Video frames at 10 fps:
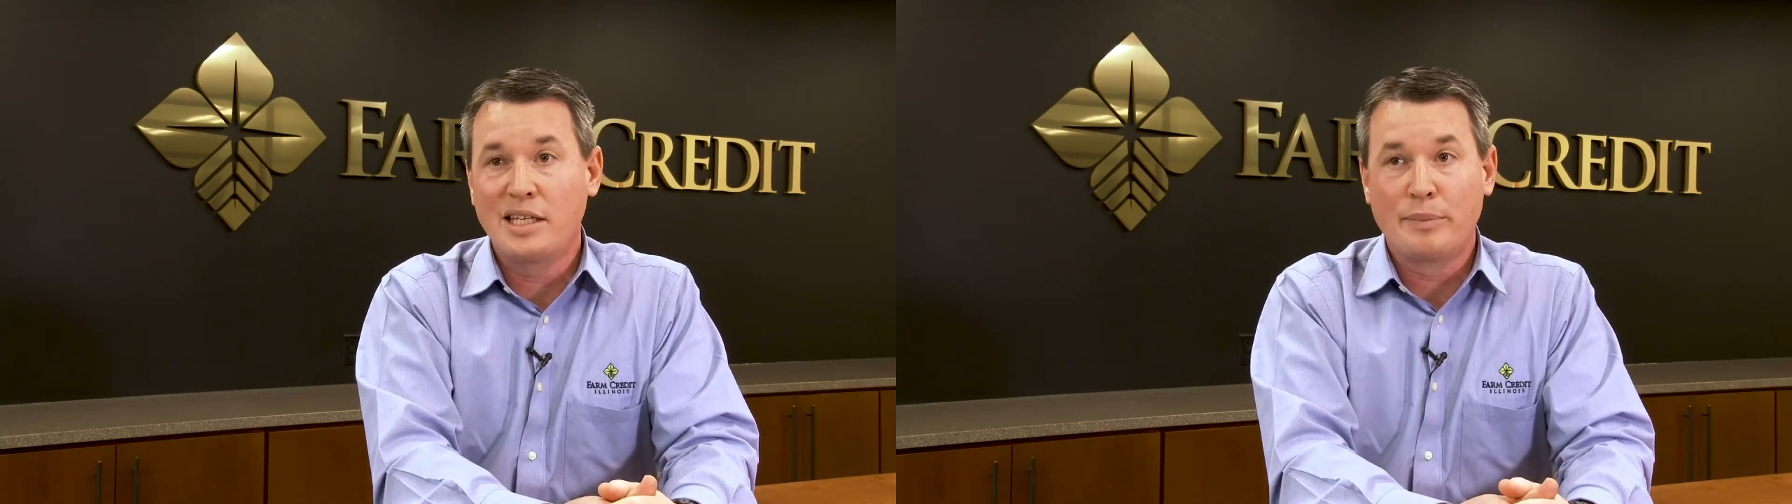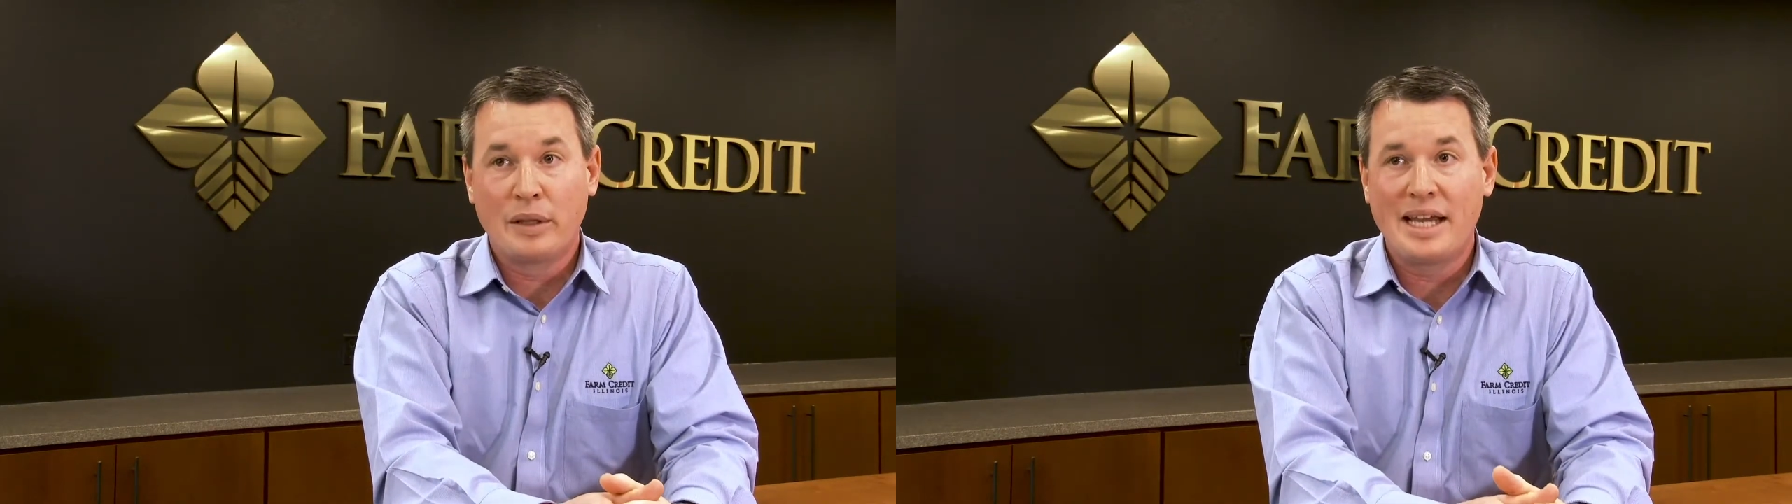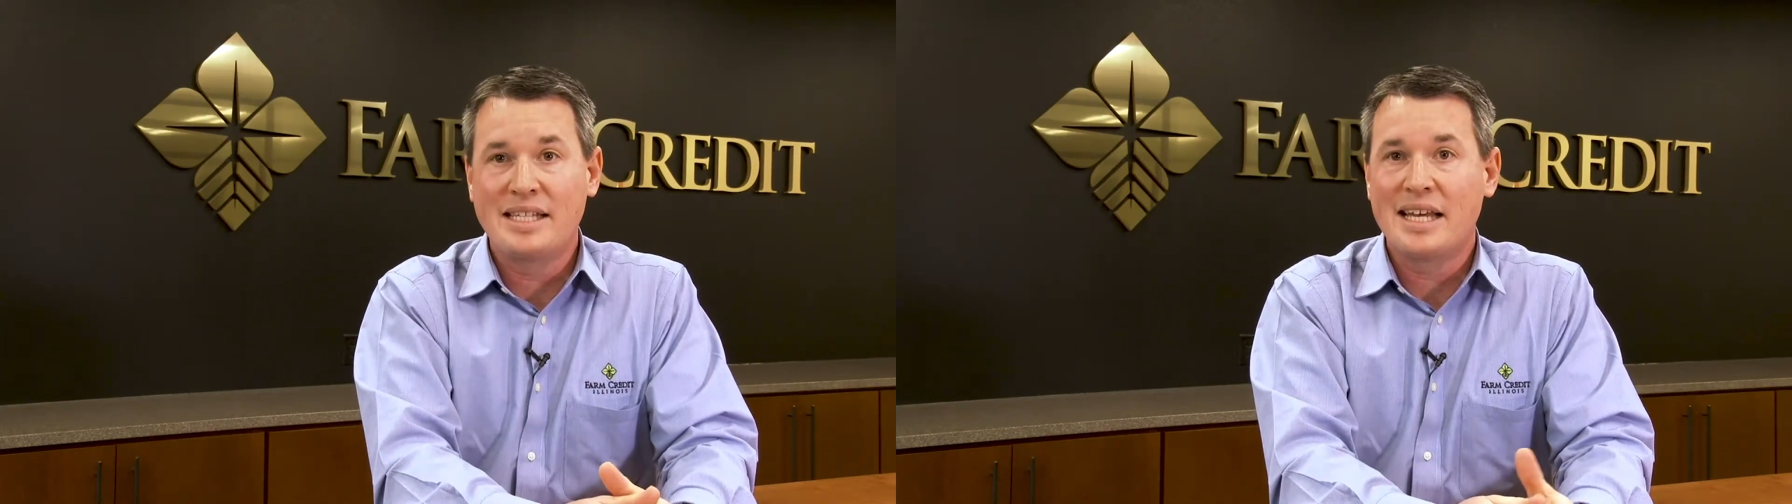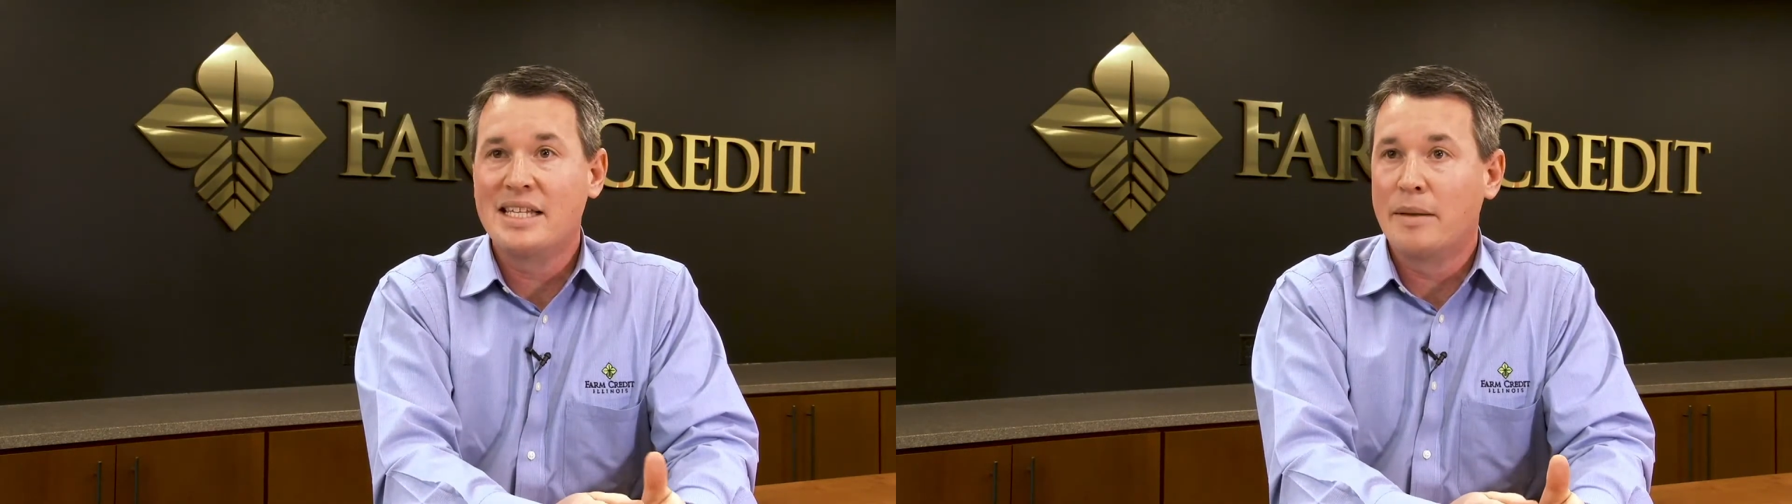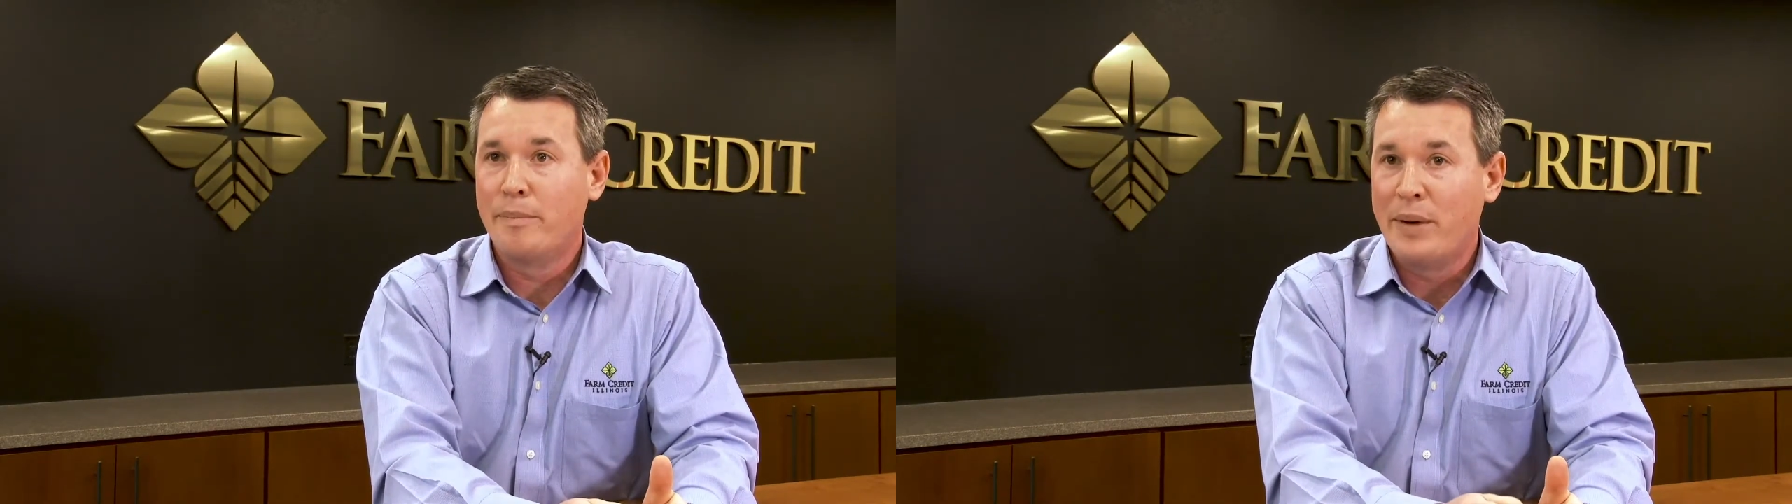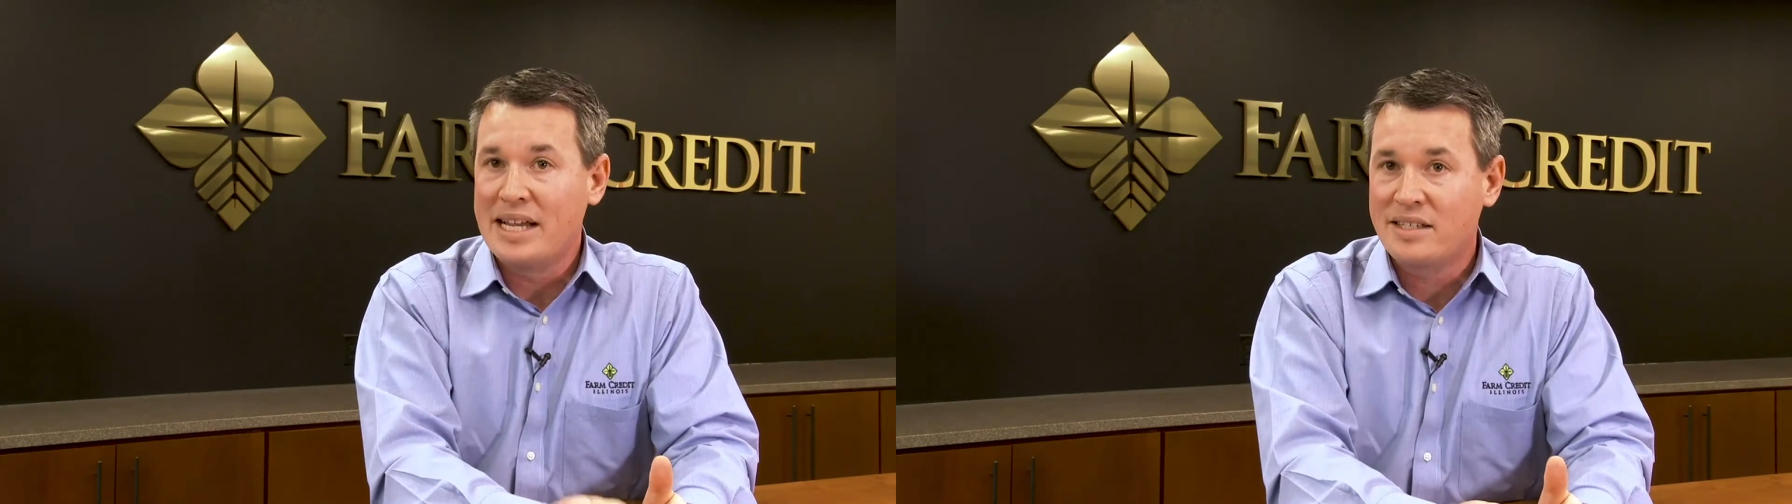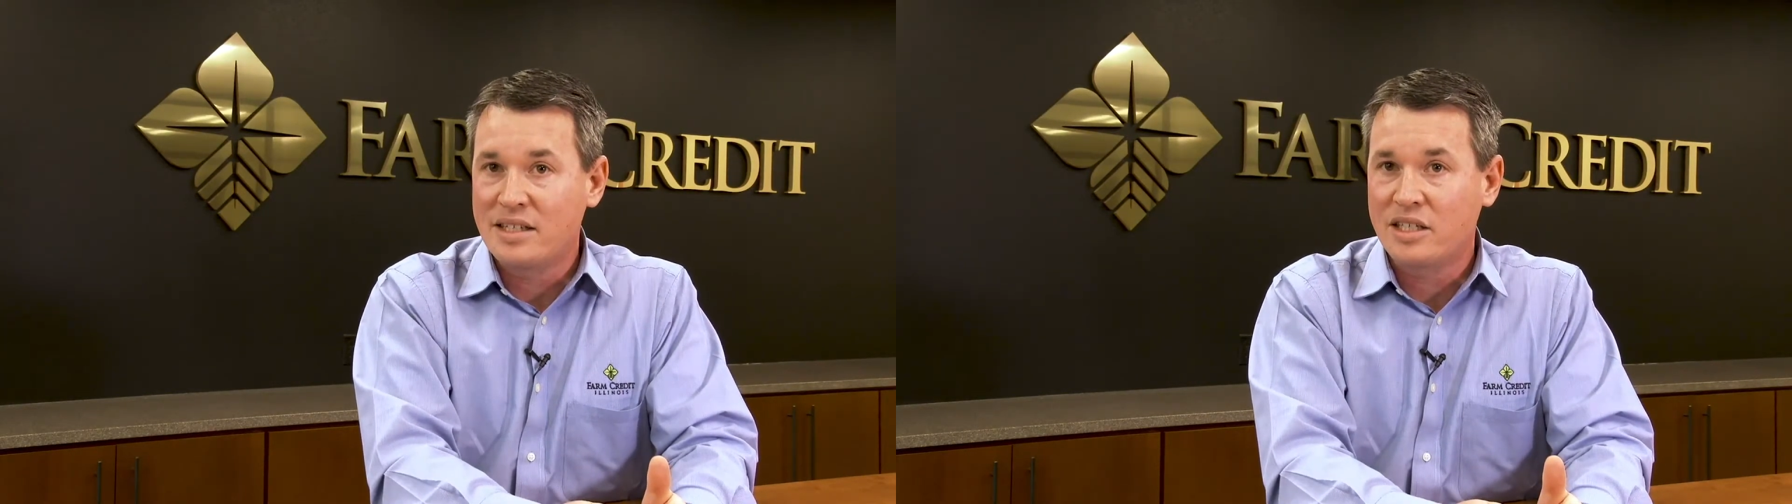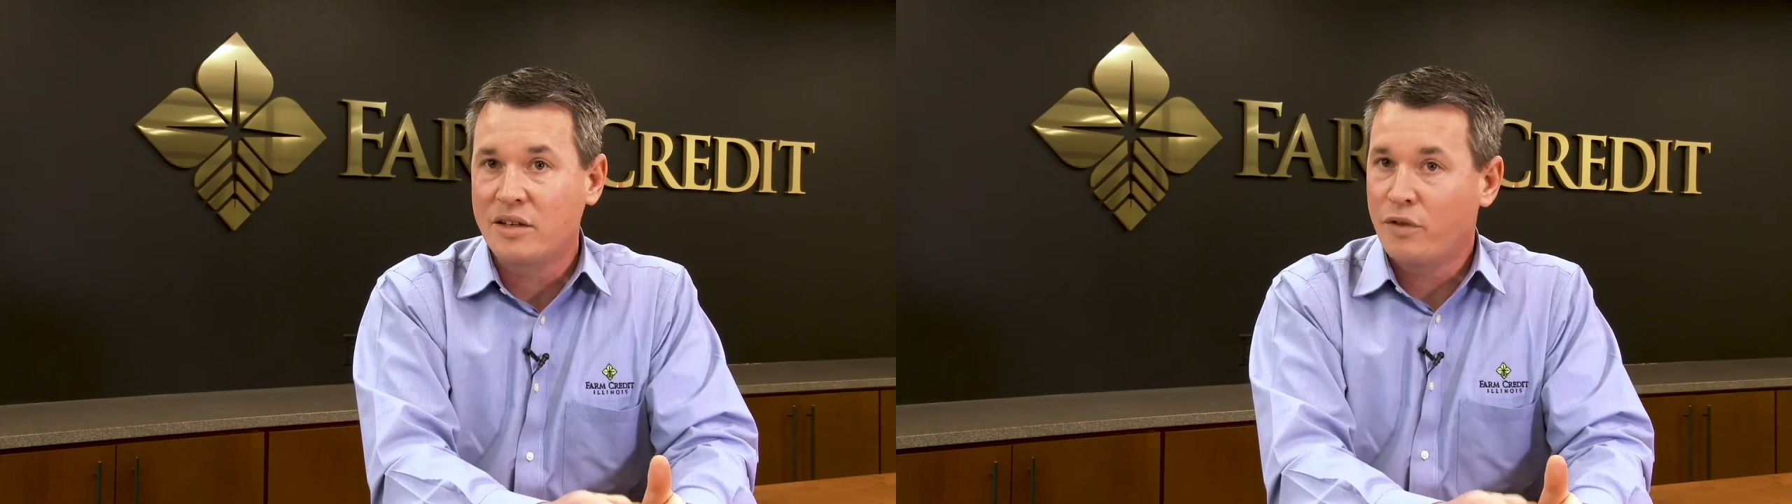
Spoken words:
in place as a basis